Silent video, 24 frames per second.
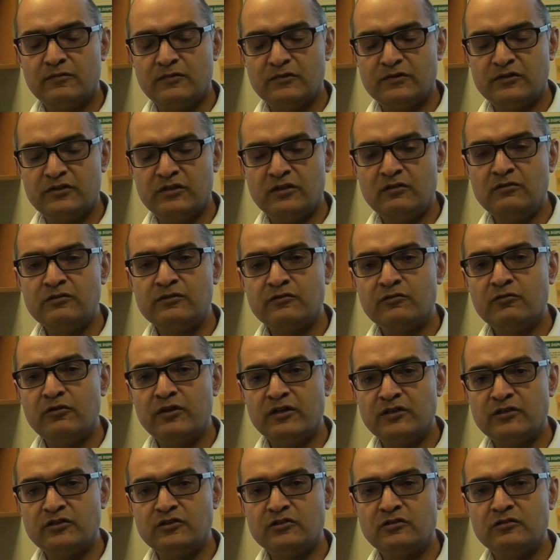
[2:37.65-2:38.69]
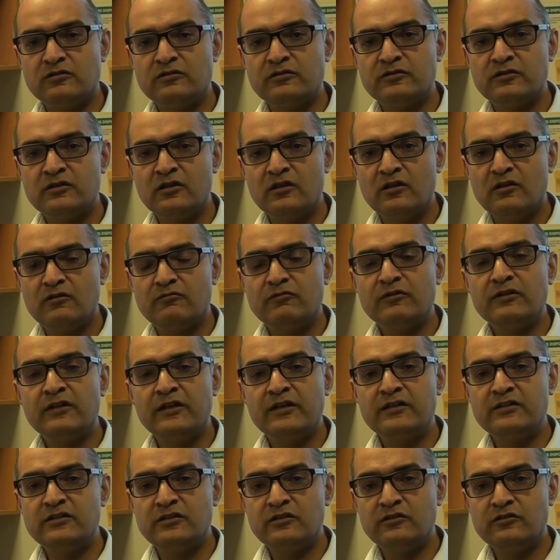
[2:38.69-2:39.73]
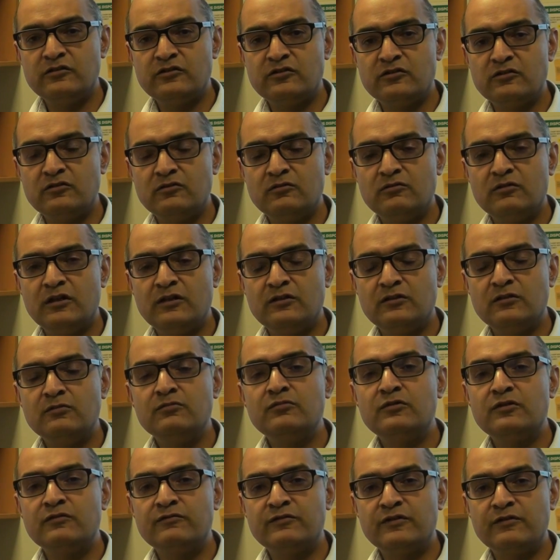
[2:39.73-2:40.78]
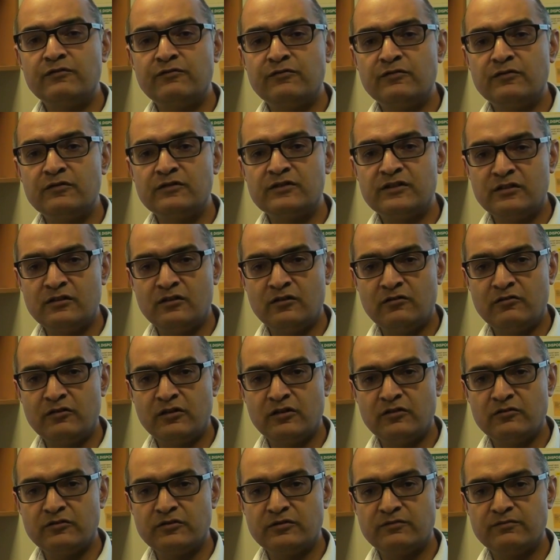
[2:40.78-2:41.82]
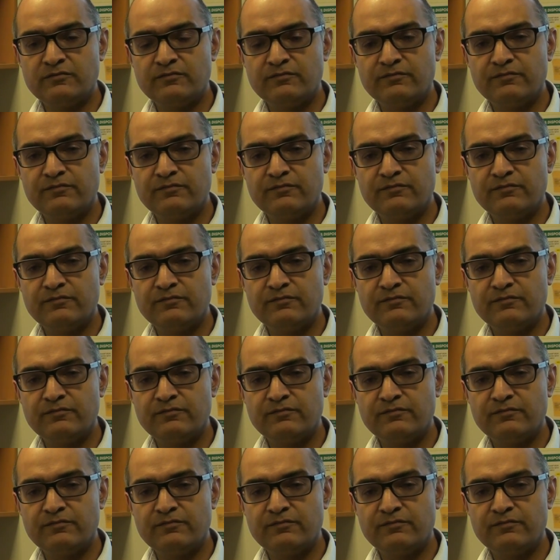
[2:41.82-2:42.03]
a series of questions relating to a number of different scenarios.